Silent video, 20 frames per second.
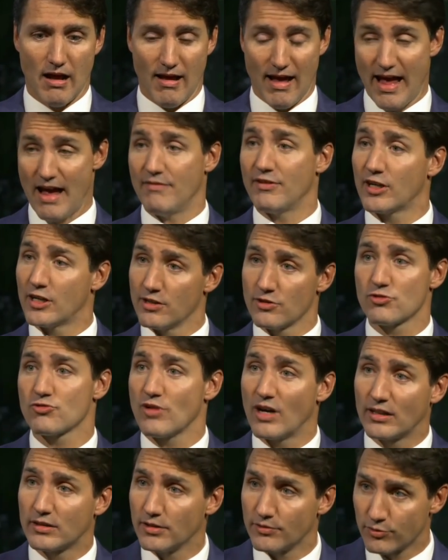have a
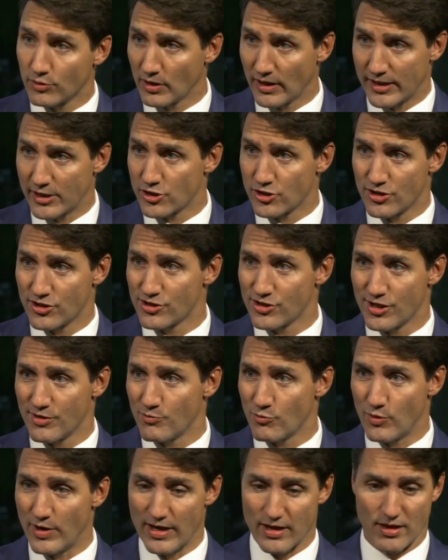constructive
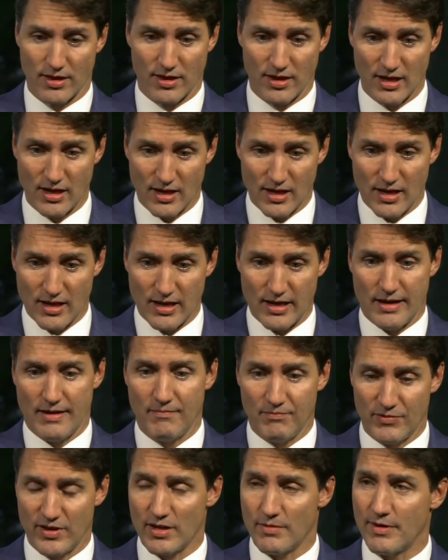relationship with
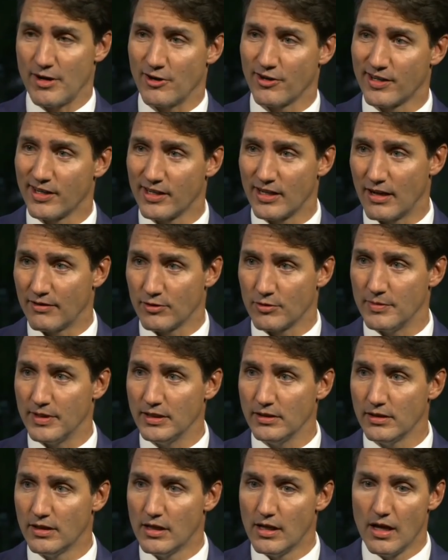the American
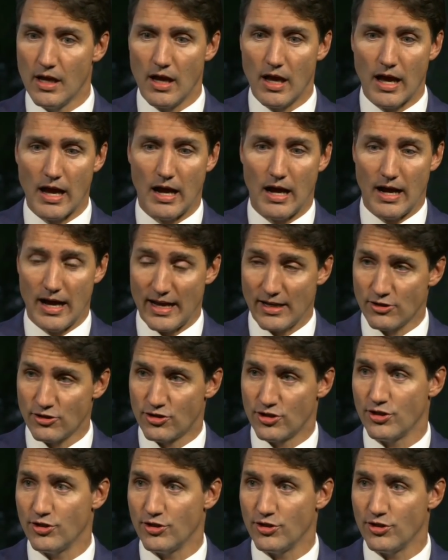government, and